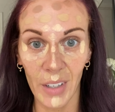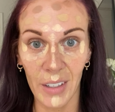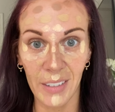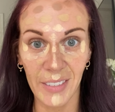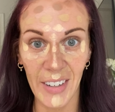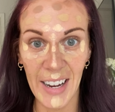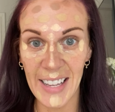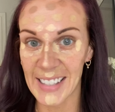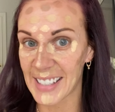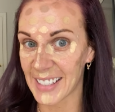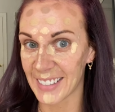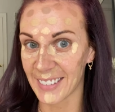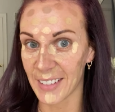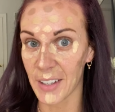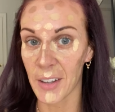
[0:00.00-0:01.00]
All right,
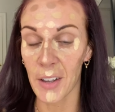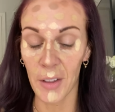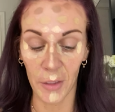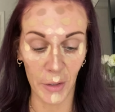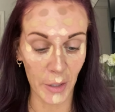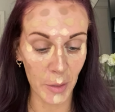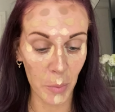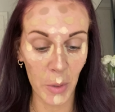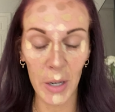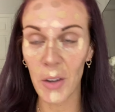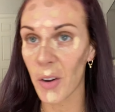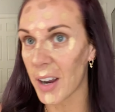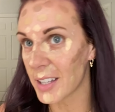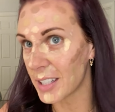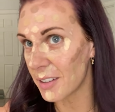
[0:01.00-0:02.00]
looks pretty
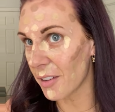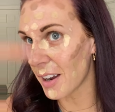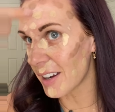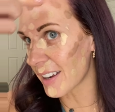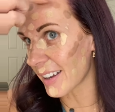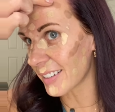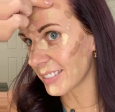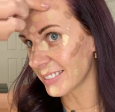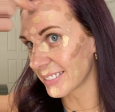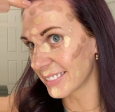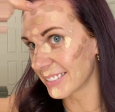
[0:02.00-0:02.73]
crazy right now.